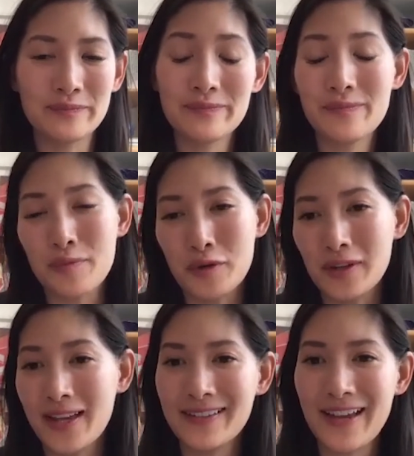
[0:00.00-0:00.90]
more
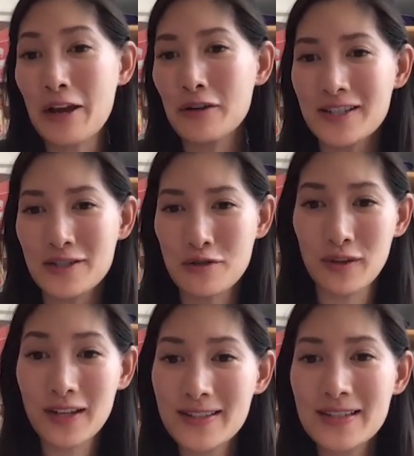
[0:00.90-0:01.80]
like heritage or
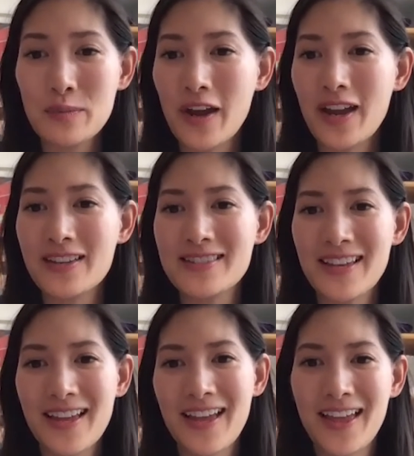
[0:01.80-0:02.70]
legacy brands,
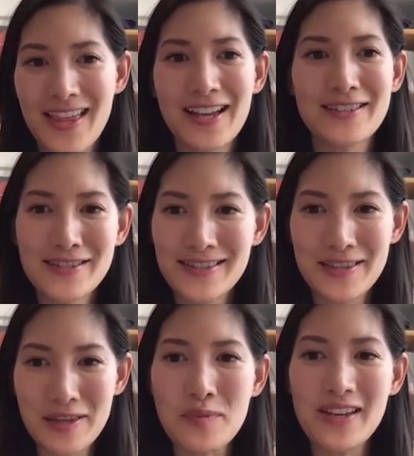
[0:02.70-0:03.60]
that's
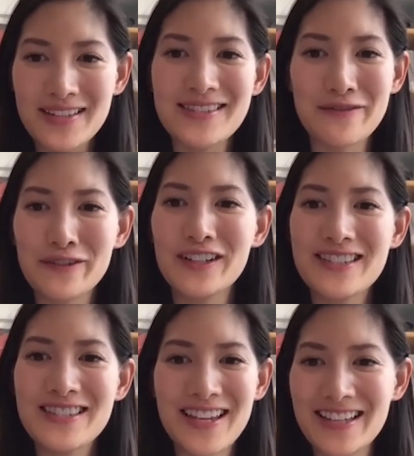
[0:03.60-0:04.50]
the biggest
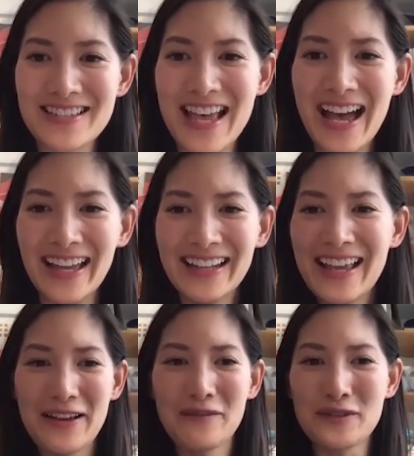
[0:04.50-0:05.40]
difference, is that
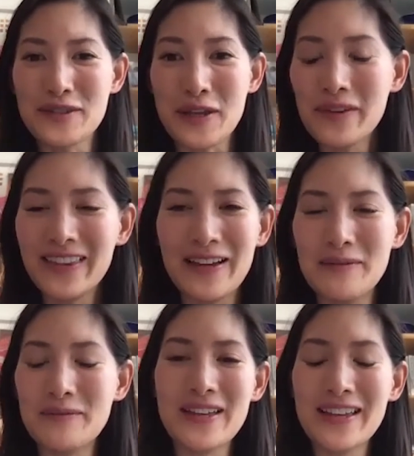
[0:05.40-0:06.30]
for some of
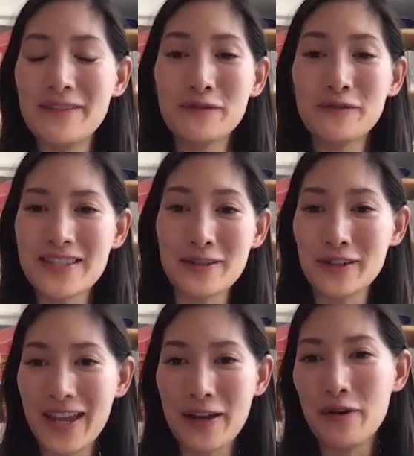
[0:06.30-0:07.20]
them, influencer and
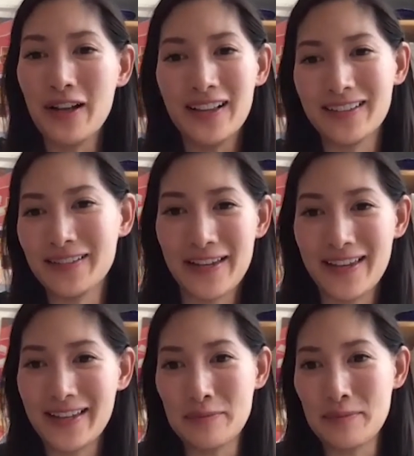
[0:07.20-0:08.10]
KOL
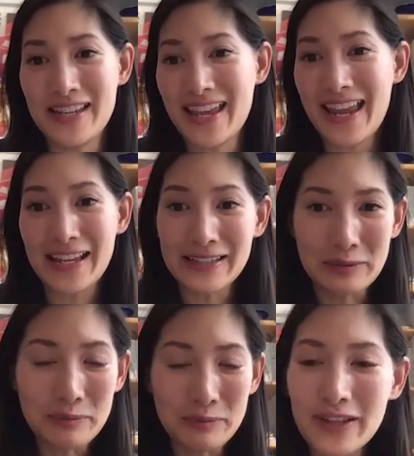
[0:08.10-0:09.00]
can be
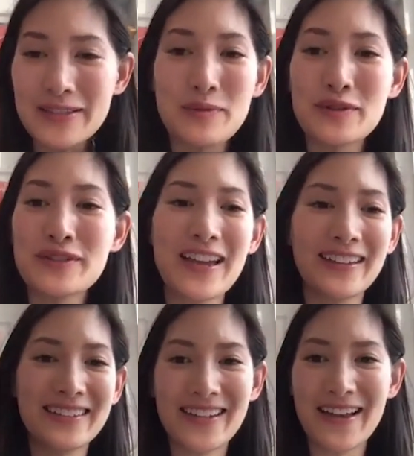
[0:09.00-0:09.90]

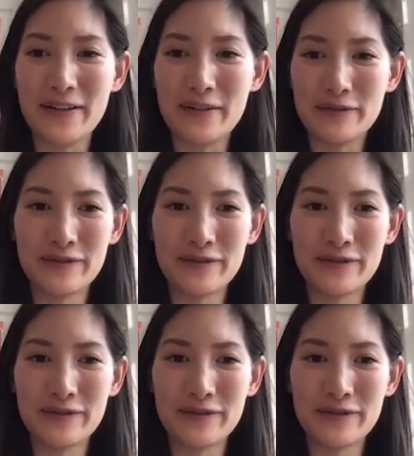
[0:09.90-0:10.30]
80+% of